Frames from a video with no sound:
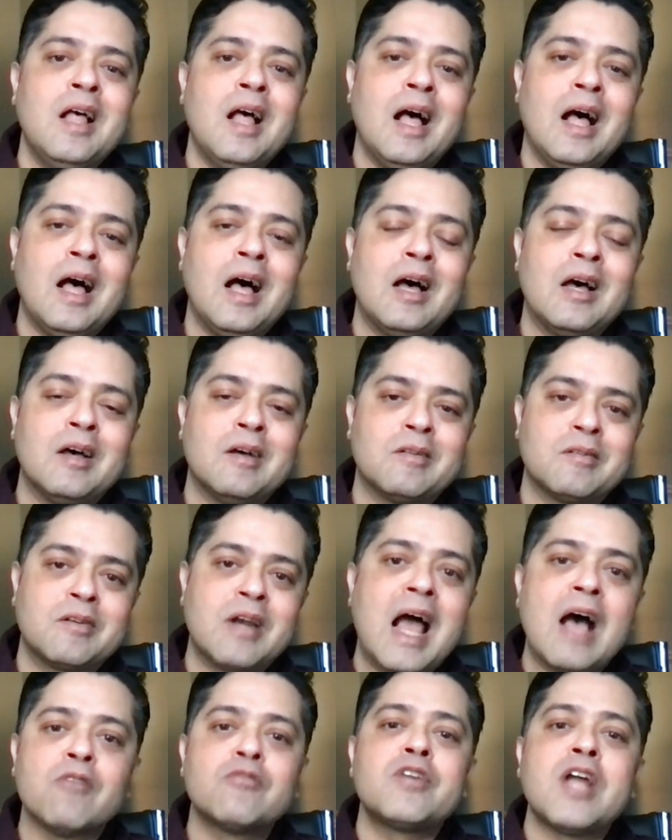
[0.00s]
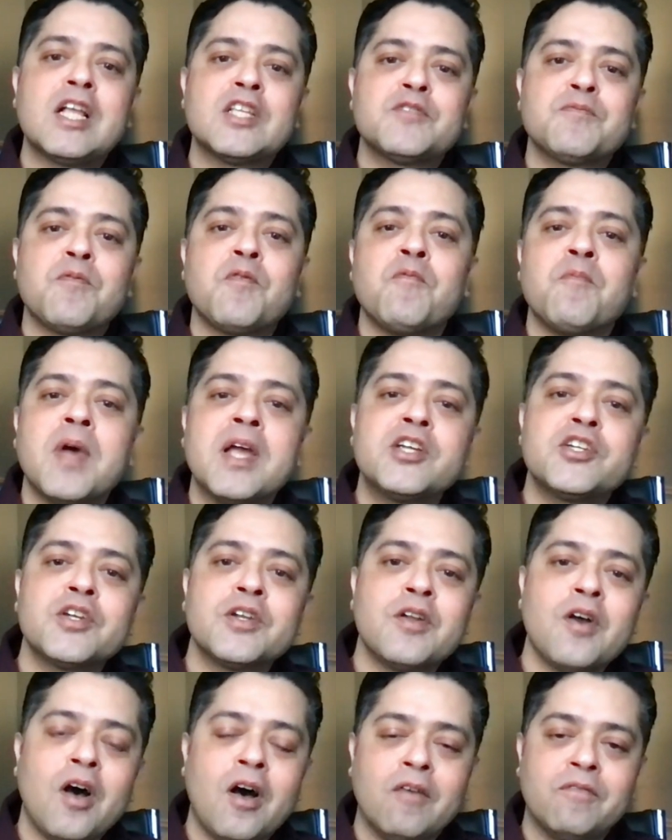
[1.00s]
uh, cloud
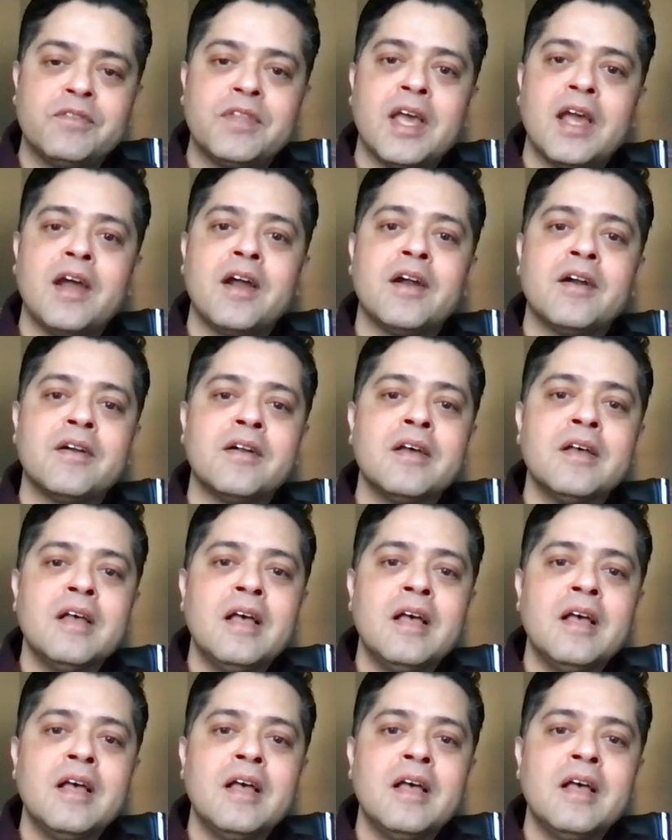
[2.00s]
transformation of their